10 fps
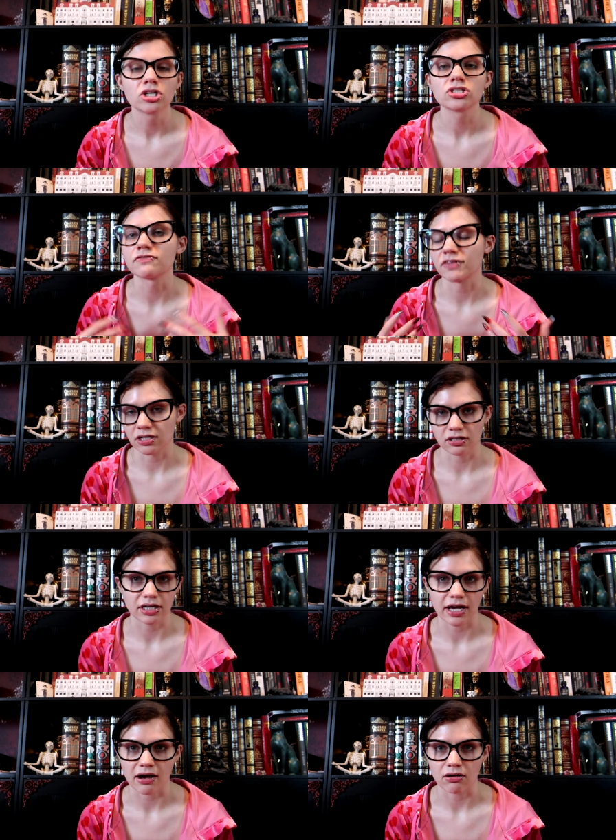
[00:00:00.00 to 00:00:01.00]
to
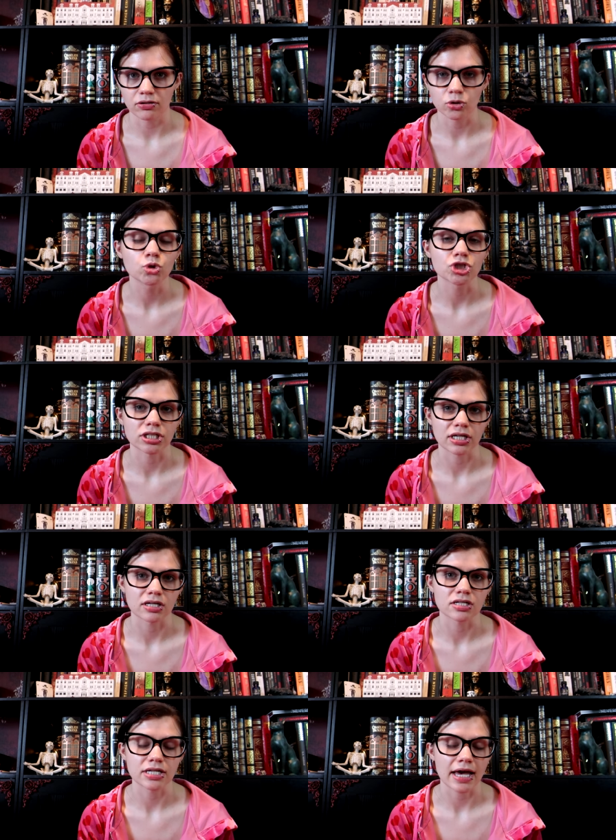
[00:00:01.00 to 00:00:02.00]
figuring out who she is